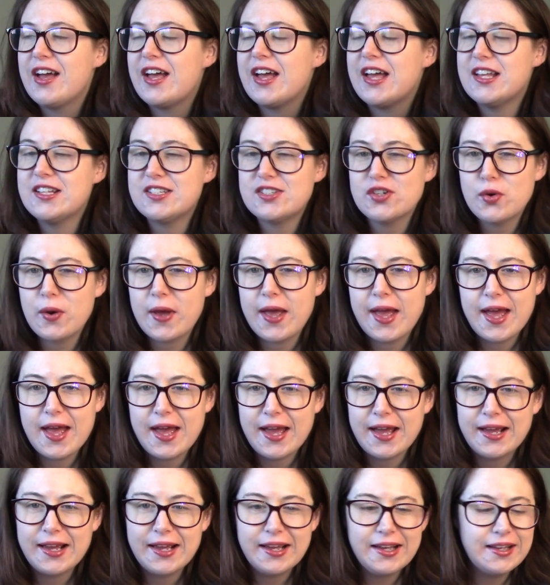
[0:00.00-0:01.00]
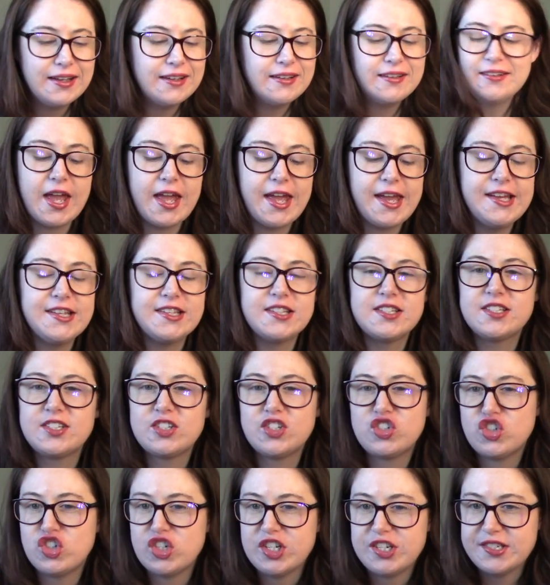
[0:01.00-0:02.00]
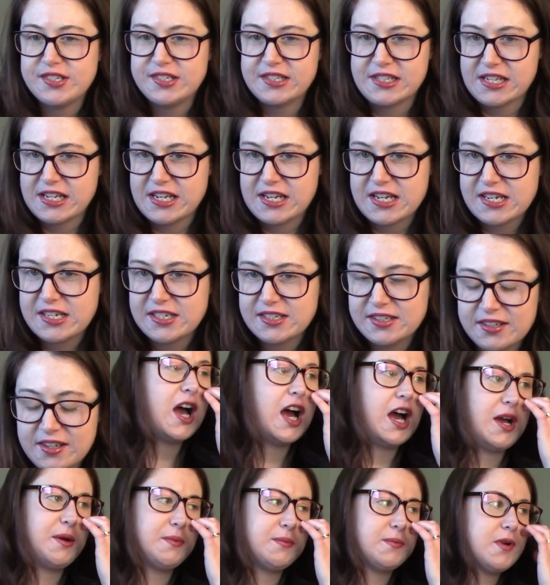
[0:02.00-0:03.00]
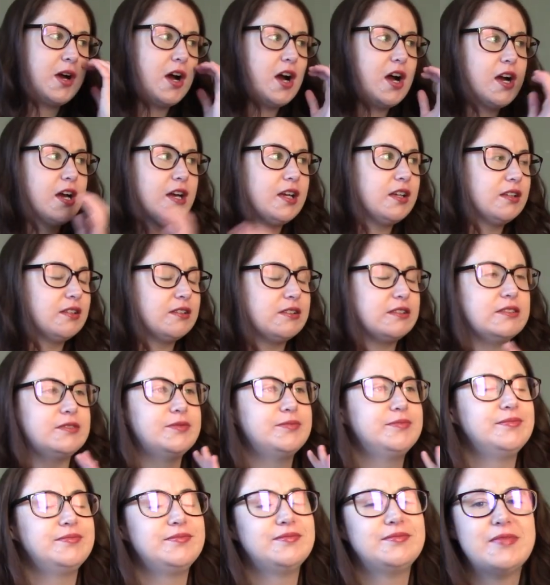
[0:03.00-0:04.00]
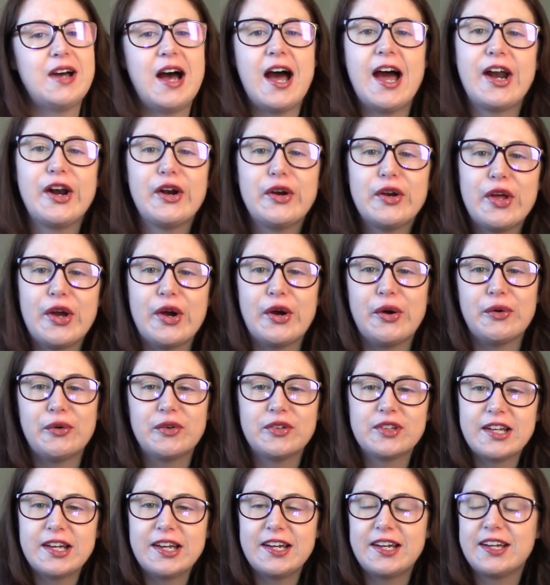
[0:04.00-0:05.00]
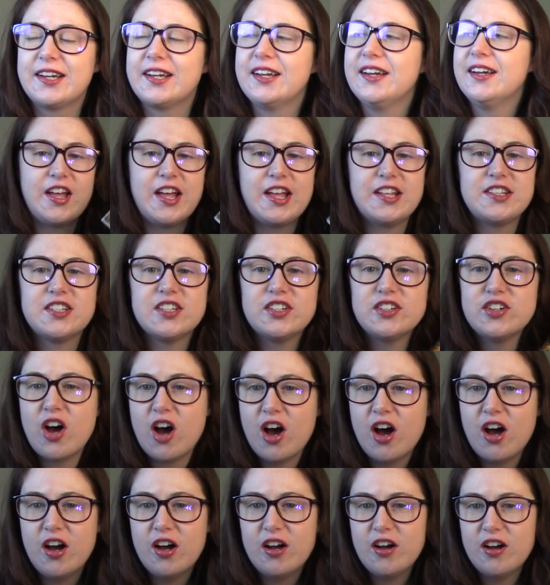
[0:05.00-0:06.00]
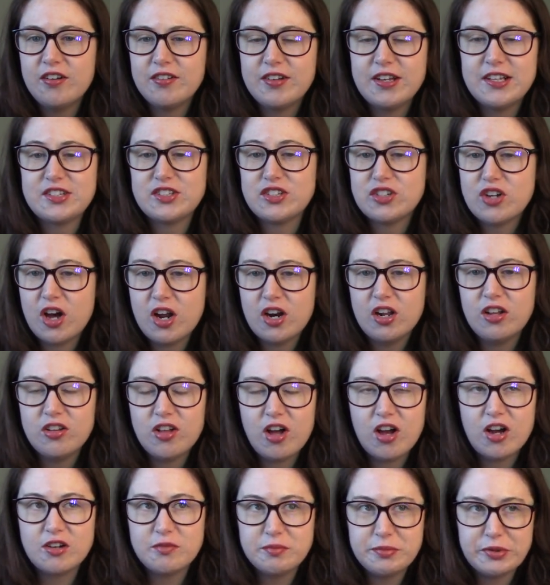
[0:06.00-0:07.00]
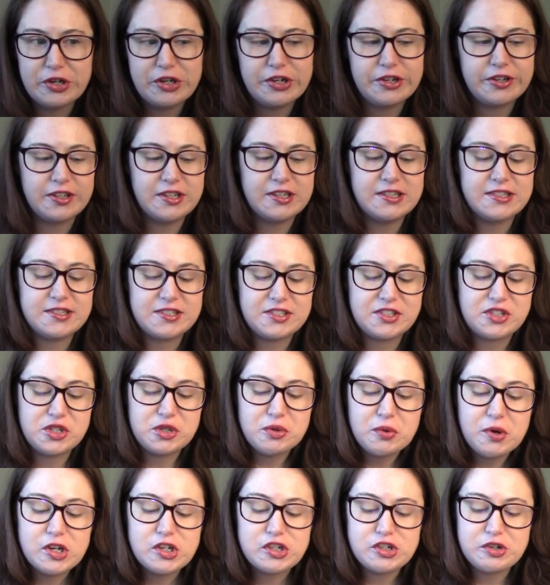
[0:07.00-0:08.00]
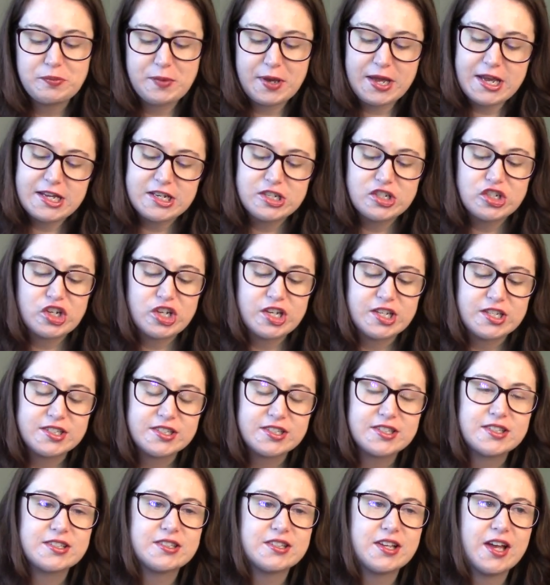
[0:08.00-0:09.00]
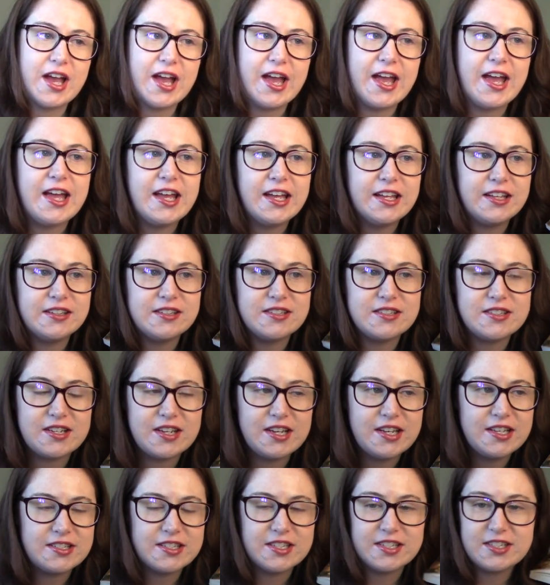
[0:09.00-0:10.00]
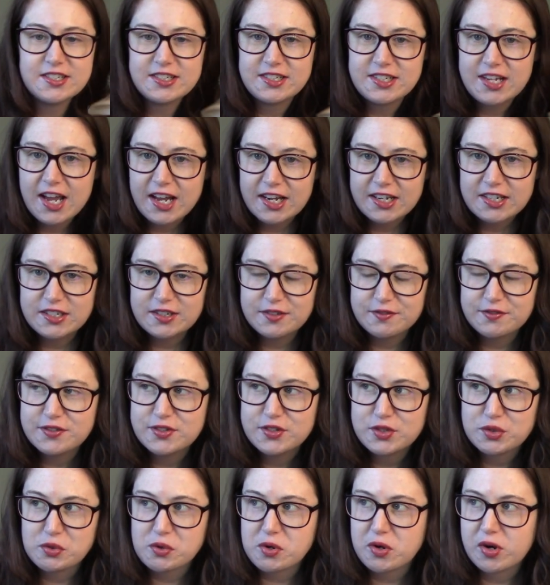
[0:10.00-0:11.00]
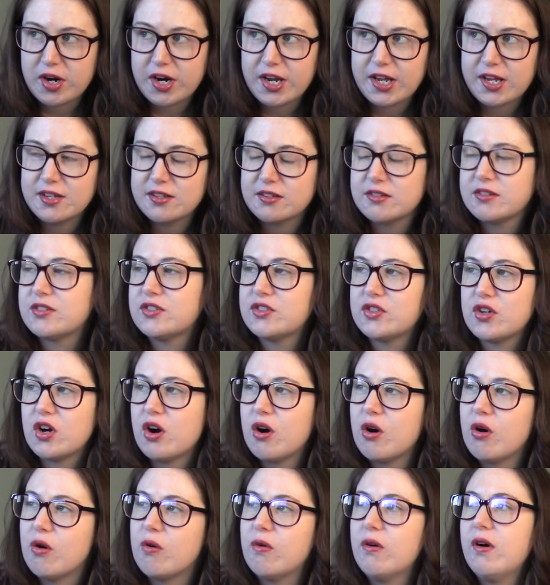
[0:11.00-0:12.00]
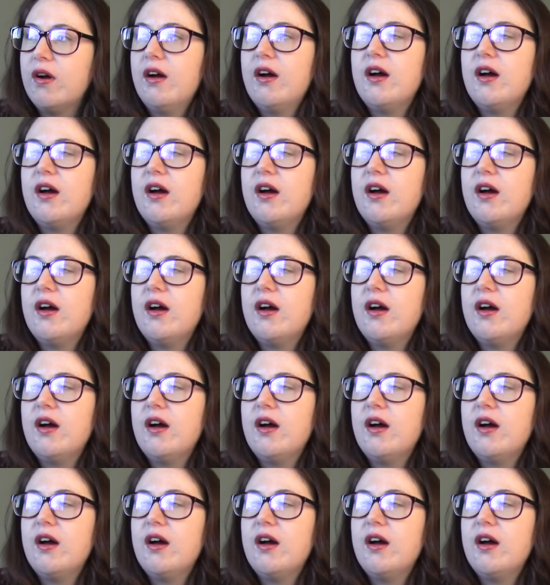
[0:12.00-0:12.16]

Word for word: it's okay. It's cheesy. I'm not I don't know, like it's not it's not a long book. It's 200 pages and it's a detective story, so